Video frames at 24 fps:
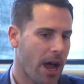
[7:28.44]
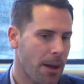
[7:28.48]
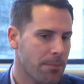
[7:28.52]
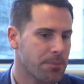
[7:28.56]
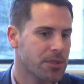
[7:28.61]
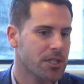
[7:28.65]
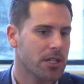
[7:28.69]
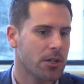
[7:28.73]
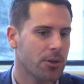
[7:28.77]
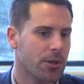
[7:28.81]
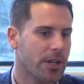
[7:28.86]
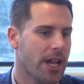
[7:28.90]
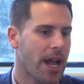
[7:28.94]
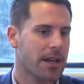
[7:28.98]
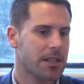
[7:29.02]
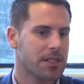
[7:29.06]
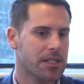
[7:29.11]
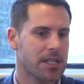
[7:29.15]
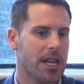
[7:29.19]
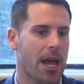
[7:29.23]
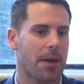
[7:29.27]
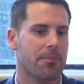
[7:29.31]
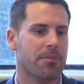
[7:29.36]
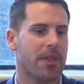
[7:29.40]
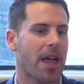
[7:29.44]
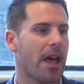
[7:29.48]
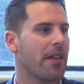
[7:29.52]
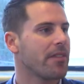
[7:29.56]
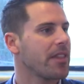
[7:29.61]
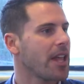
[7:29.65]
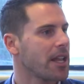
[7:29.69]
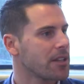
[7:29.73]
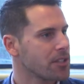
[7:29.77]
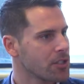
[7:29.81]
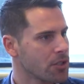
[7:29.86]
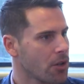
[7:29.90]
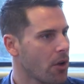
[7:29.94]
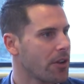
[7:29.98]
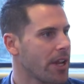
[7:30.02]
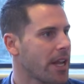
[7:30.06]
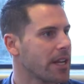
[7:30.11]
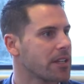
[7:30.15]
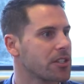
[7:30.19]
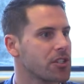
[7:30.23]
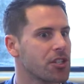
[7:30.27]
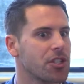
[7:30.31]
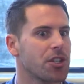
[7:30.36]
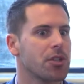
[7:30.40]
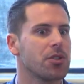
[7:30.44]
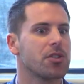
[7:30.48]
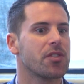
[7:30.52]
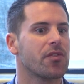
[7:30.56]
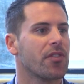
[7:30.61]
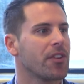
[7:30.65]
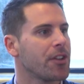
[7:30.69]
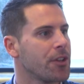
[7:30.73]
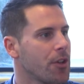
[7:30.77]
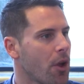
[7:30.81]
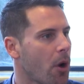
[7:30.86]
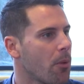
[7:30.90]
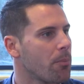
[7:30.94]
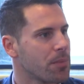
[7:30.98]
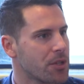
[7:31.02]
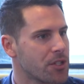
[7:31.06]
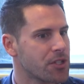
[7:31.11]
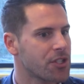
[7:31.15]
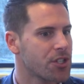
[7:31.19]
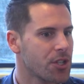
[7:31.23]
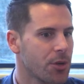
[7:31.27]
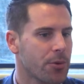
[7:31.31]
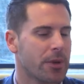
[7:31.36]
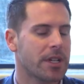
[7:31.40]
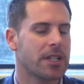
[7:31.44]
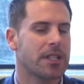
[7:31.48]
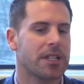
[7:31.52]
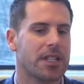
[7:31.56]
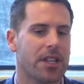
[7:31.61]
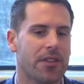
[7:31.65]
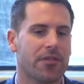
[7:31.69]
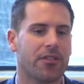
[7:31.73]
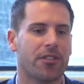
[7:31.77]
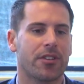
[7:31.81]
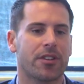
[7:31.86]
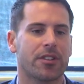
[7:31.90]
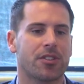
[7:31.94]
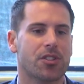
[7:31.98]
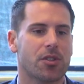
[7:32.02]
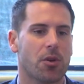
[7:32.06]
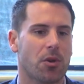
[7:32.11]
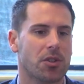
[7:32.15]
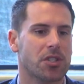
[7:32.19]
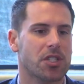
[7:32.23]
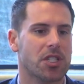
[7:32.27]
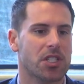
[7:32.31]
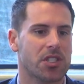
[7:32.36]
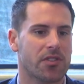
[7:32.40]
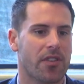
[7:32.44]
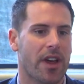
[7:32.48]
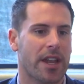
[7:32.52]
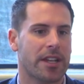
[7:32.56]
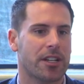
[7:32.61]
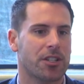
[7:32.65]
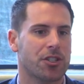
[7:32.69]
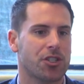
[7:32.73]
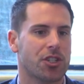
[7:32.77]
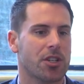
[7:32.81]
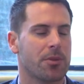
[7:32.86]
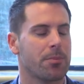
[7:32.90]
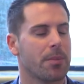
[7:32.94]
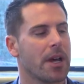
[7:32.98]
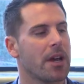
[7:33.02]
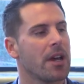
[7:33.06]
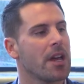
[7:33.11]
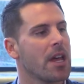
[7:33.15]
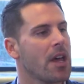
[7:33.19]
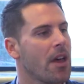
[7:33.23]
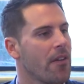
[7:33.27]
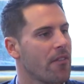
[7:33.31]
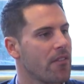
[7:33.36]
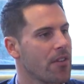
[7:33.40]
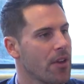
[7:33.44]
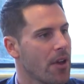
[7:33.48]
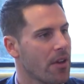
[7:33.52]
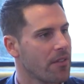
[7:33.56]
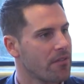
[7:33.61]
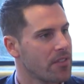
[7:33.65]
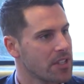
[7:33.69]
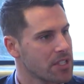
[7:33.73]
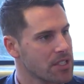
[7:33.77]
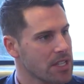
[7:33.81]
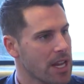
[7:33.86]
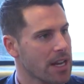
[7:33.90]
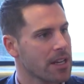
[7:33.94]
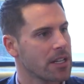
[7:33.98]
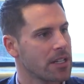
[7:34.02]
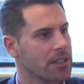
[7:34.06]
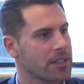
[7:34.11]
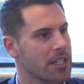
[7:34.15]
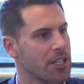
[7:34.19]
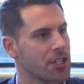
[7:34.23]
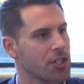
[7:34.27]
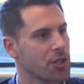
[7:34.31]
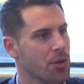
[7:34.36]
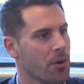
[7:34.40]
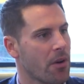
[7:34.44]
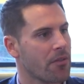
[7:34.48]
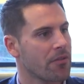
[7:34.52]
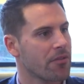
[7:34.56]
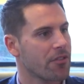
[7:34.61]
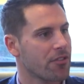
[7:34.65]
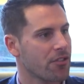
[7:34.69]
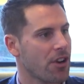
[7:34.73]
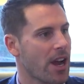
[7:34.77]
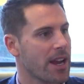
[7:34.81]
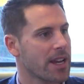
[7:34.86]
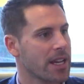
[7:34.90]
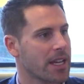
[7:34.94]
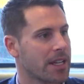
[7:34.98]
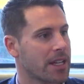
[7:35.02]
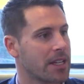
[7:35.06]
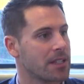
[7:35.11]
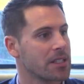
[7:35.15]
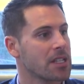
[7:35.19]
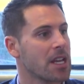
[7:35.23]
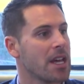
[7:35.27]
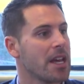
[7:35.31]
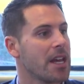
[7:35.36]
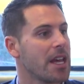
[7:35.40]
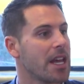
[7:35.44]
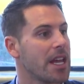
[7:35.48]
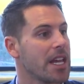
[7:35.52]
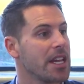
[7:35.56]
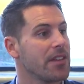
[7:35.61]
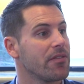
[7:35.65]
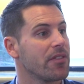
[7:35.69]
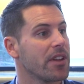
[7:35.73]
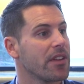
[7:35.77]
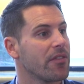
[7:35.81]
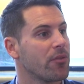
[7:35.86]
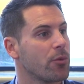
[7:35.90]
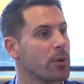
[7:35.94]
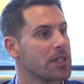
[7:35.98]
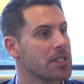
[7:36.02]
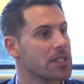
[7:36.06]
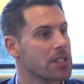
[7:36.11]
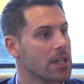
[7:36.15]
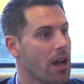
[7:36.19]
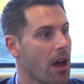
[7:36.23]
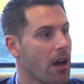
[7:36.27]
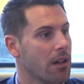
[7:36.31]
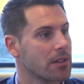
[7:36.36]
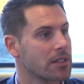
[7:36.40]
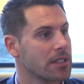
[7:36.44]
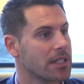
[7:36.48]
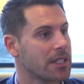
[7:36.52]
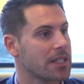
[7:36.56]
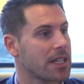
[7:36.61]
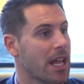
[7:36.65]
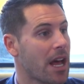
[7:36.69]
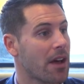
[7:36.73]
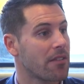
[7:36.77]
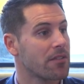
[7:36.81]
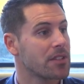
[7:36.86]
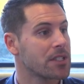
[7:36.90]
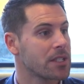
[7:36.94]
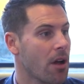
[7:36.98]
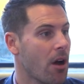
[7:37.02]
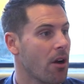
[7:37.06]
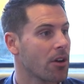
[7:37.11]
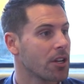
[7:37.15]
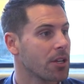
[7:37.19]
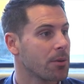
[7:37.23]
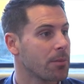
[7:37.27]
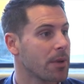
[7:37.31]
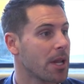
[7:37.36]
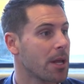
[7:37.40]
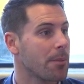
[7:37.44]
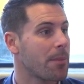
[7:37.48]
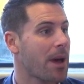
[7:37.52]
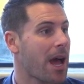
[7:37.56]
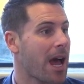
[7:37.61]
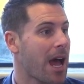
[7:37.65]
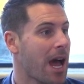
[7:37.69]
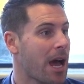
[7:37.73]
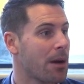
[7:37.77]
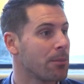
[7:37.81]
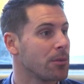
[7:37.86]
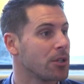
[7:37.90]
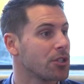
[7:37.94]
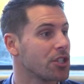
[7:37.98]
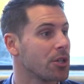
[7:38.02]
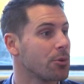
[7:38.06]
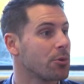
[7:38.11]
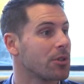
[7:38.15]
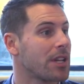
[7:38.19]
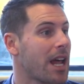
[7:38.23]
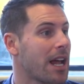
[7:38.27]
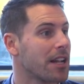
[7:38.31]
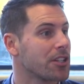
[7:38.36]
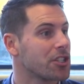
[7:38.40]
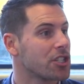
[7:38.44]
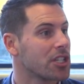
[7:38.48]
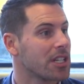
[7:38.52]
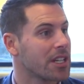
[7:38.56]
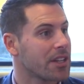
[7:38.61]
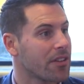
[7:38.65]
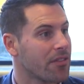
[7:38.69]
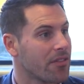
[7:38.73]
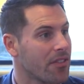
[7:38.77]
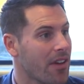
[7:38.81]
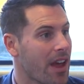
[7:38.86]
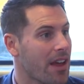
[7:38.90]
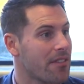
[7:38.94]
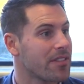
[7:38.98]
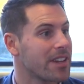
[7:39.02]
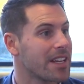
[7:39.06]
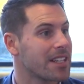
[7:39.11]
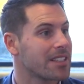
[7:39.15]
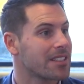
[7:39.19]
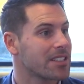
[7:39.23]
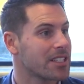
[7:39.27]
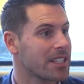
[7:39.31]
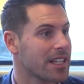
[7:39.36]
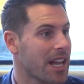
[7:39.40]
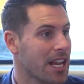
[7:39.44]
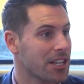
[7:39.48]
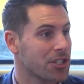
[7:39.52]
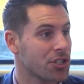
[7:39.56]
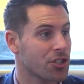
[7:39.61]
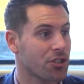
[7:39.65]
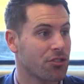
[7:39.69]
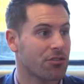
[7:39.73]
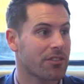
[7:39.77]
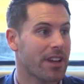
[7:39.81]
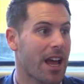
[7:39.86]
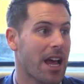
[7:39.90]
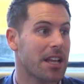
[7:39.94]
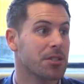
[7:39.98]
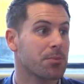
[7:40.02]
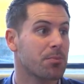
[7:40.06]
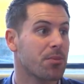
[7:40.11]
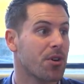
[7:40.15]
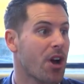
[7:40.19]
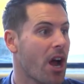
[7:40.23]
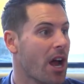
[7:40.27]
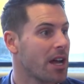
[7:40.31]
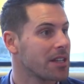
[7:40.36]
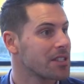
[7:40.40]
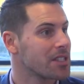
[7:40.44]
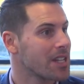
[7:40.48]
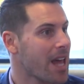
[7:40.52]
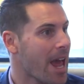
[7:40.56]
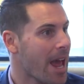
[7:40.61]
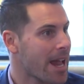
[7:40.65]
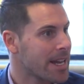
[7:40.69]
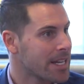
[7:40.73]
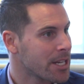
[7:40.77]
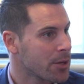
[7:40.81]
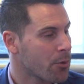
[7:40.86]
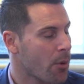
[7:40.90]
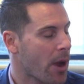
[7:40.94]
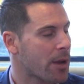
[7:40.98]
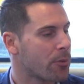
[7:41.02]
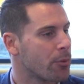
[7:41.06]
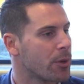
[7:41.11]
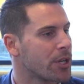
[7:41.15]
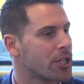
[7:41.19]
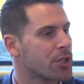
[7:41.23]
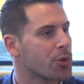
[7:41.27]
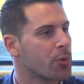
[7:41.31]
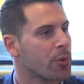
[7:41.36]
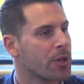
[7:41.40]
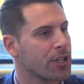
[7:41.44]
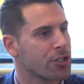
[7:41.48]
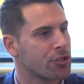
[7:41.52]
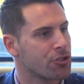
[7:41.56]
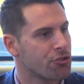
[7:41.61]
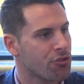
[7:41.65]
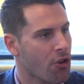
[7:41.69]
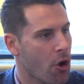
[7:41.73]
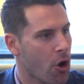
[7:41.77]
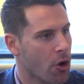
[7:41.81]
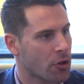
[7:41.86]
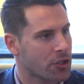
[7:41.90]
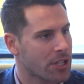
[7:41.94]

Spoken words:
I absolutely accept that. That's not an excuse for not pursuing different sources of energy. But the second issue on fracking is, even if we started that, there's an argument about how much it would actually affect the international gas price anyway, which we draw down on.